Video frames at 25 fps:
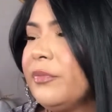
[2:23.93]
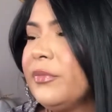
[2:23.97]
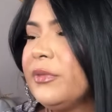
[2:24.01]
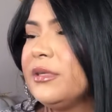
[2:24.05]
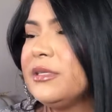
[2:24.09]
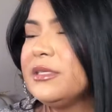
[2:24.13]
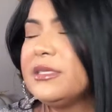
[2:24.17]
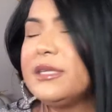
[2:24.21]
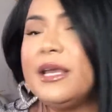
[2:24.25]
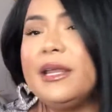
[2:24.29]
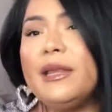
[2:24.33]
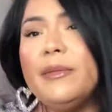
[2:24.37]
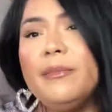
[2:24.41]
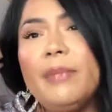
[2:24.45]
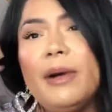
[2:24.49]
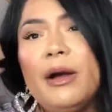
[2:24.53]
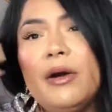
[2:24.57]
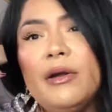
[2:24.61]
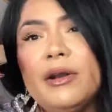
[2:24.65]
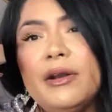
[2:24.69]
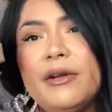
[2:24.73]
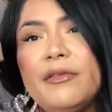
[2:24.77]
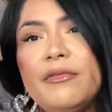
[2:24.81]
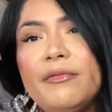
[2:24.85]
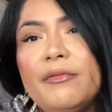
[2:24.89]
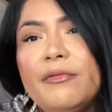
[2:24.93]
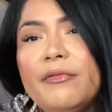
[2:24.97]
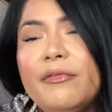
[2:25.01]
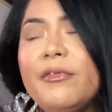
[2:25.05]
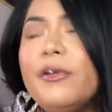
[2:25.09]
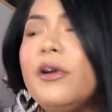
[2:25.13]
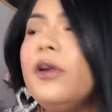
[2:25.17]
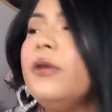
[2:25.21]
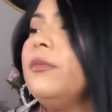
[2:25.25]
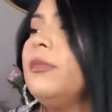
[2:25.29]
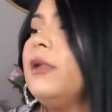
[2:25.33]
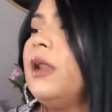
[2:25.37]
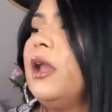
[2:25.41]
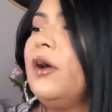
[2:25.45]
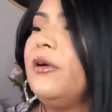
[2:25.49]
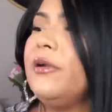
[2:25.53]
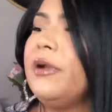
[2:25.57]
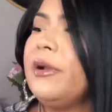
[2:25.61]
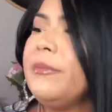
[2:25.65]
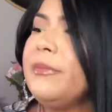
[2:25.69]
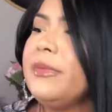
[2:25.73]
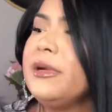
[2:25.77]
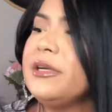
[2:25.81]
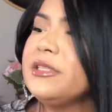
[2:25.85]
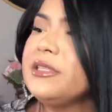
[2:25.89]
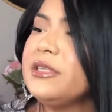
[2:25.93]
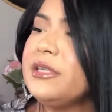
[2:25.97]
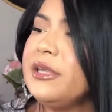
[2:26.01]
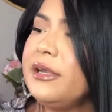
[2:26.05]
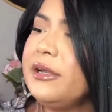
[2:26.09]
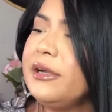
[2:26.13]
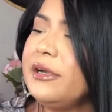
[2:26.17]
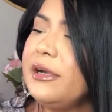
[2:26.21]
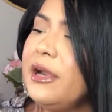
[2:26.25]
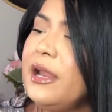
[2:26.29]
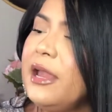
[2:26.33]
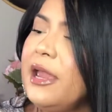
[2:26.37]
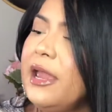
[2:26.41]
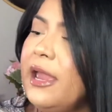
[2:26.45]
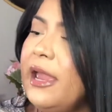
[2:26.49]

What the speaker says: setting powder from Laura Mercier,